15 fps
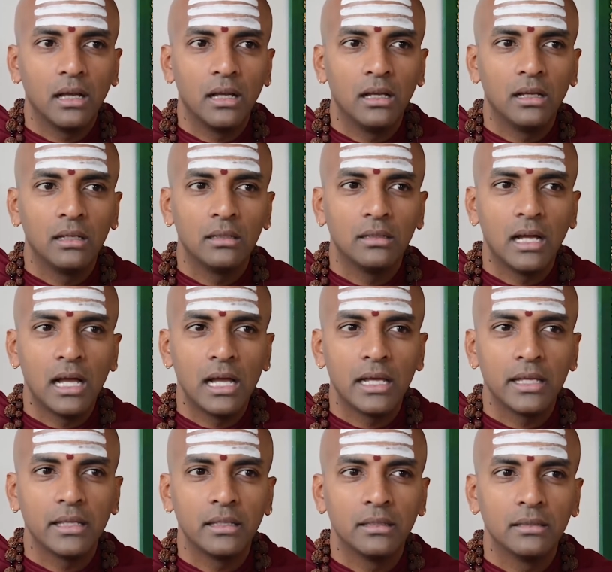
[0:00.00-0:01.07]

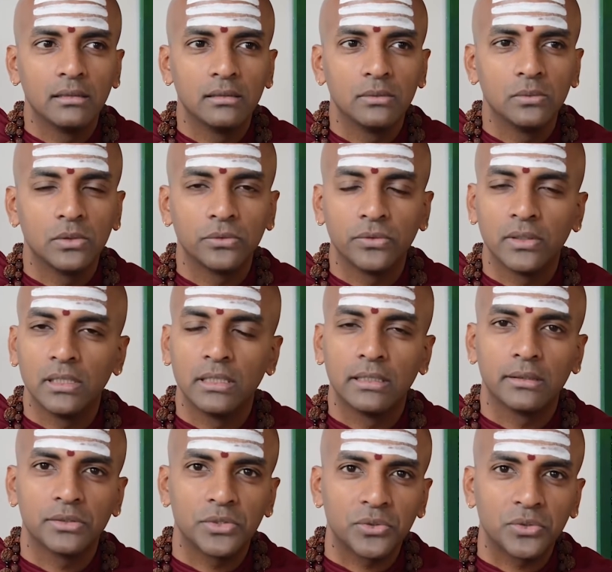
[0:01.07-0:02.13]
I was
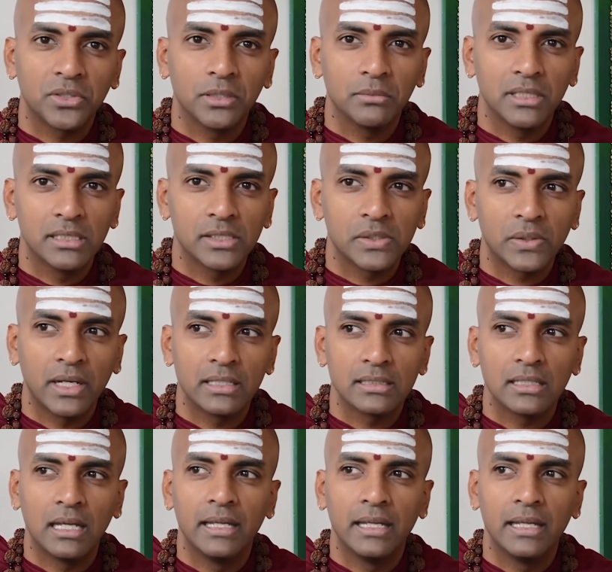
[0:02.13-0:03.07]
feeling extremely stressed.